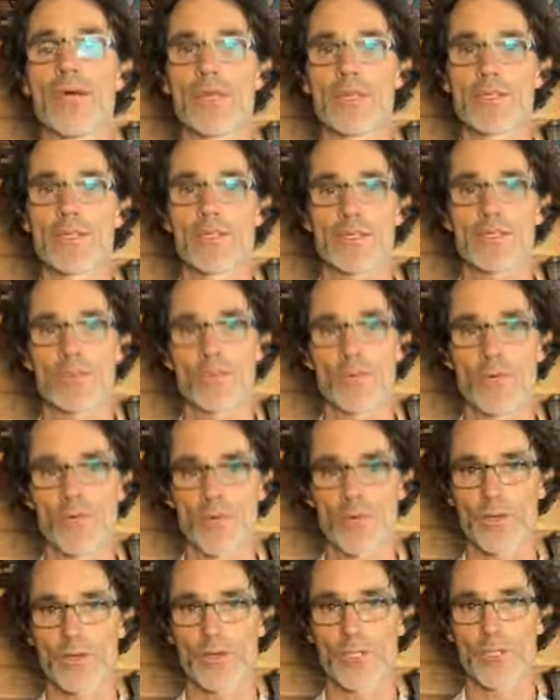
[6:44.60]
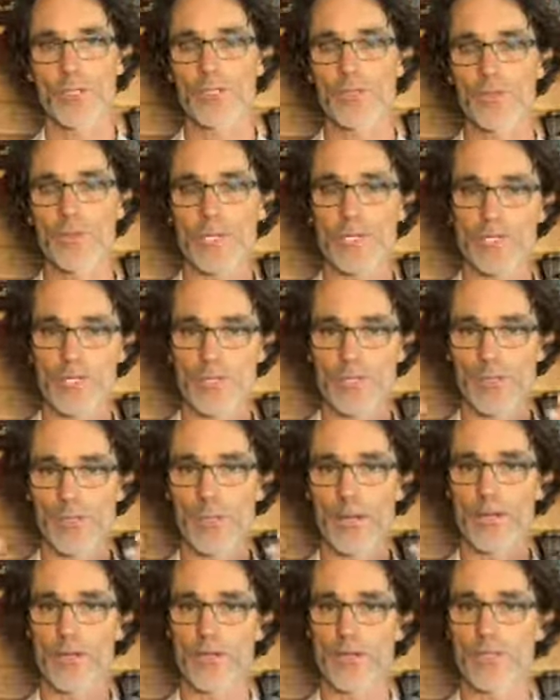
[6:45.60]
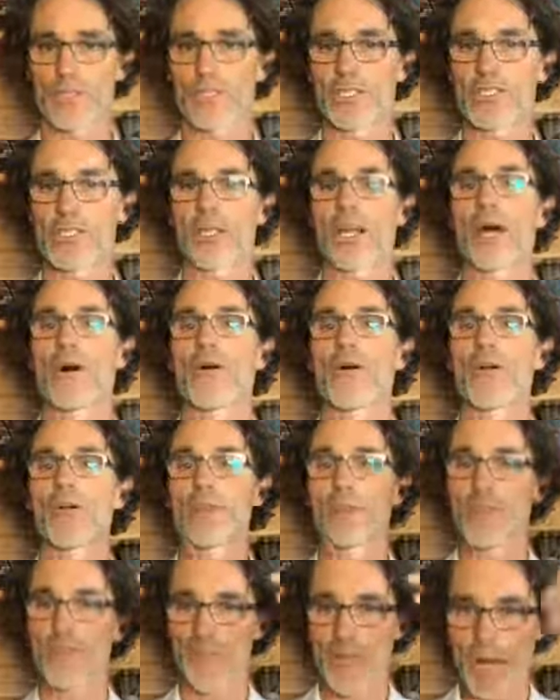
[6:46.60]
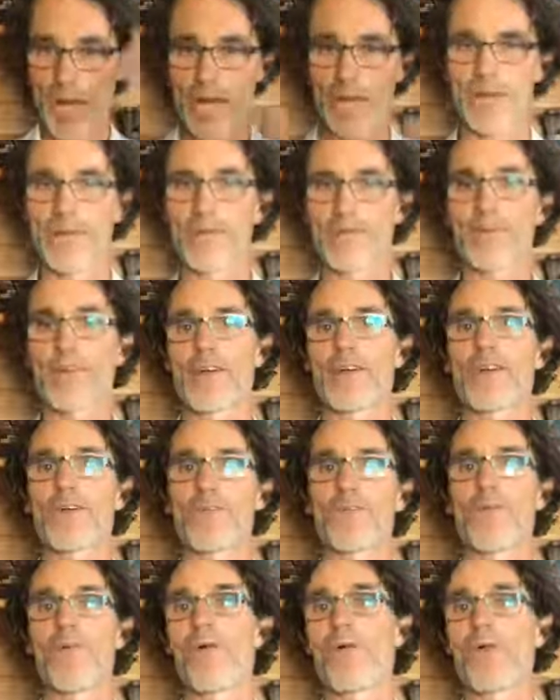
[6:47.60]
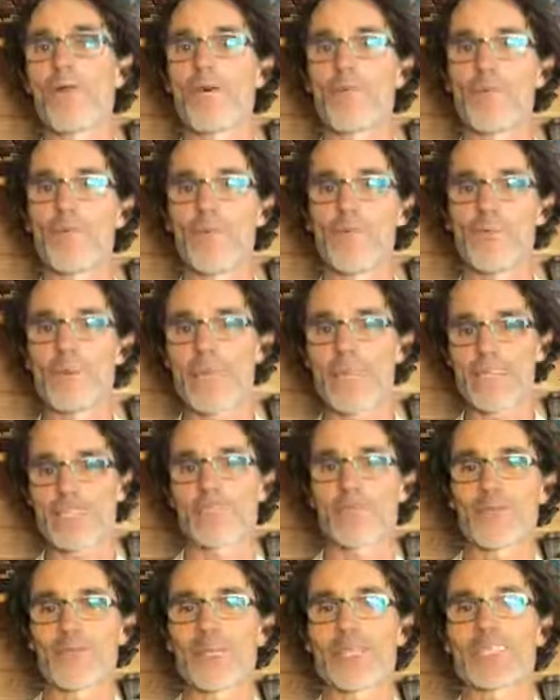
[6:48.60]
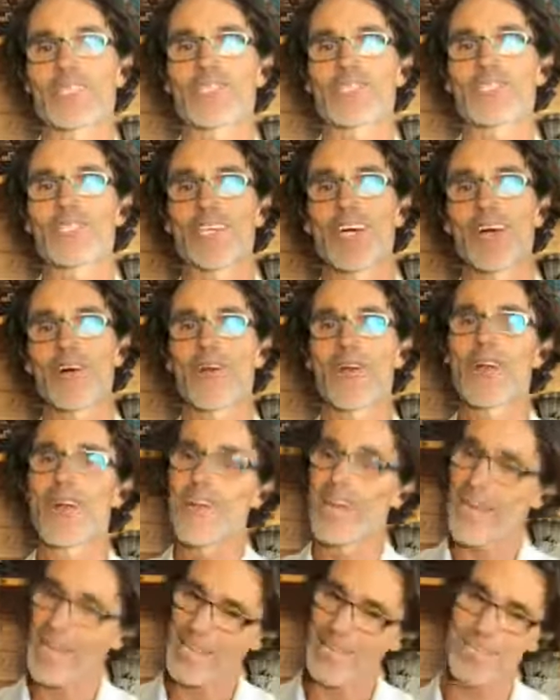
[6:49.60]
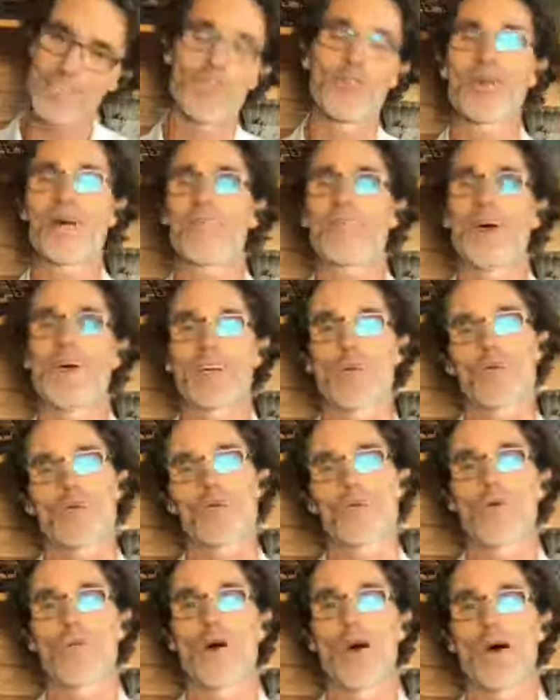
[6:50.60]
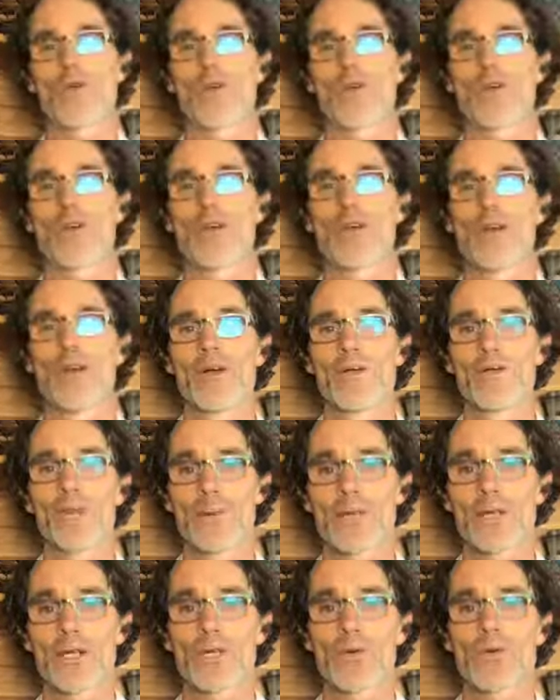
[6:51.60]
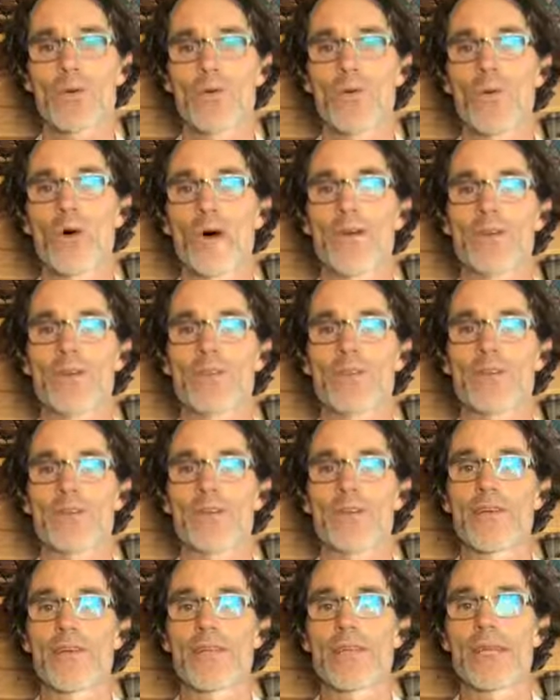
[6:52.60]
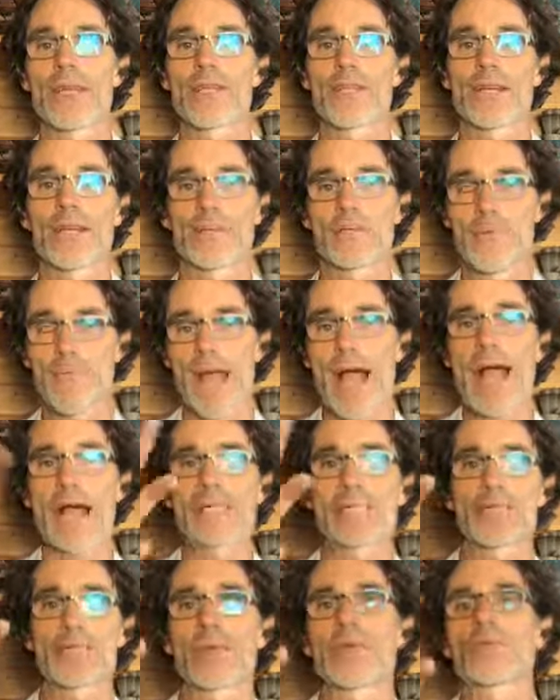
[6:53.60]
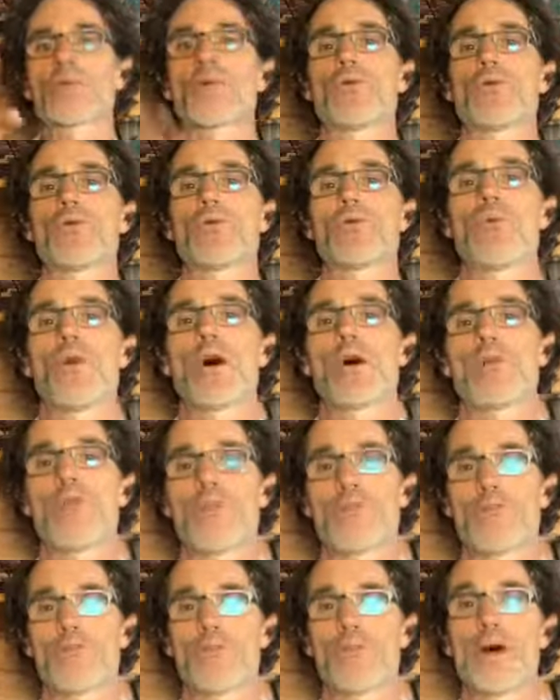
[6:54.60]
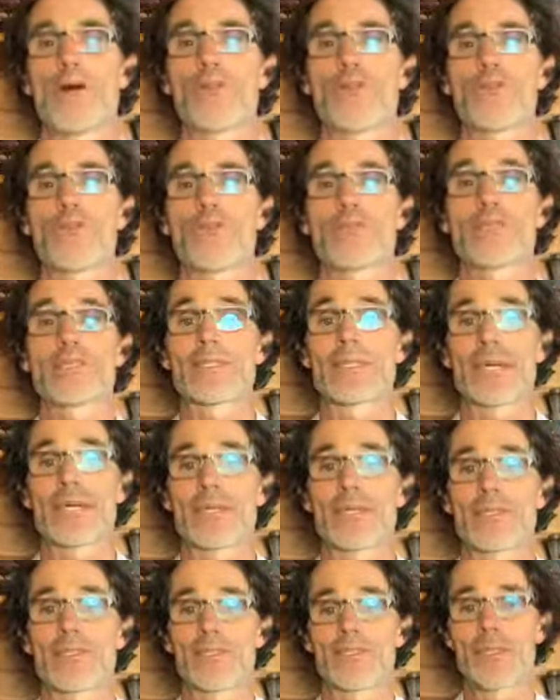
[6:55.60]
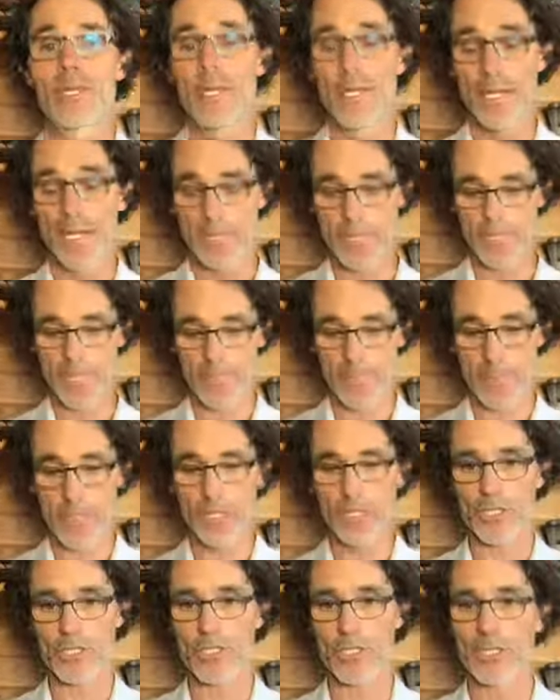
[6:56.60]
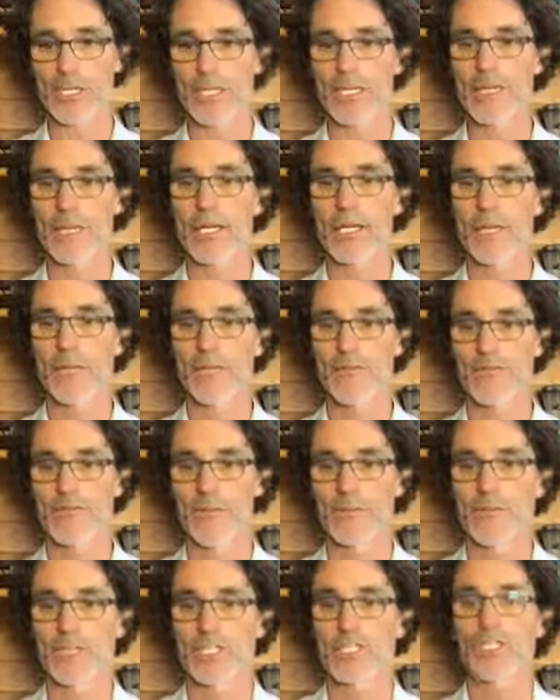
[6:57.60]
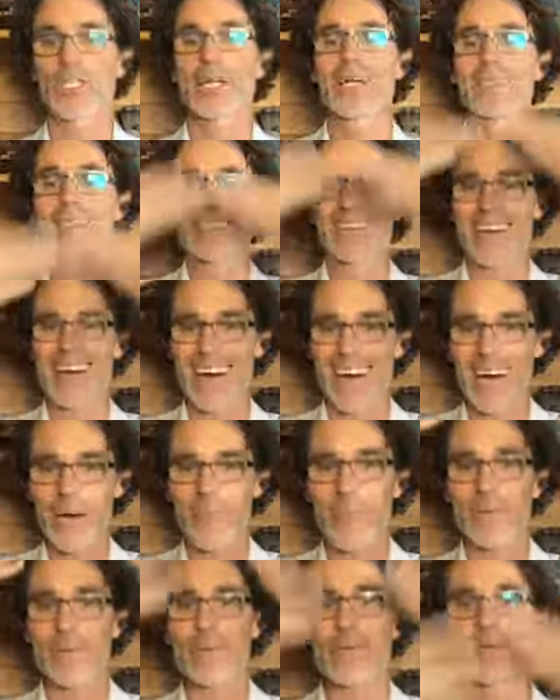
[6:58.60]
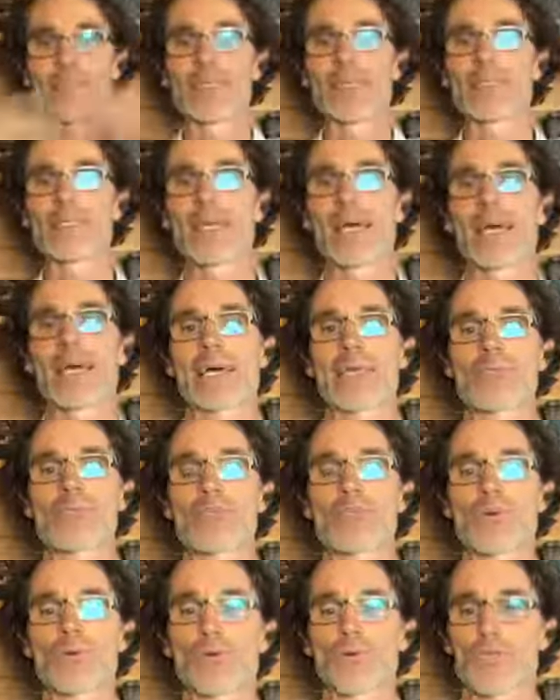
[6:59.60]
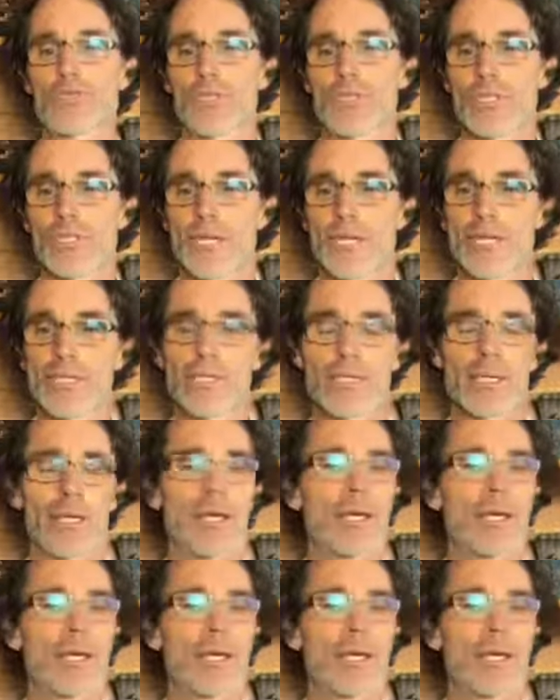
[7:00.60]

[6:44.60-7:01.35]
this is one of those situations where you're in the shower and you've gotten very warm because you've been in the shower, and then you add that cold water, really cold water at the very end, like maximum cold water for about 30 seconds, especially from the chest up. That means head, shoulders, chest.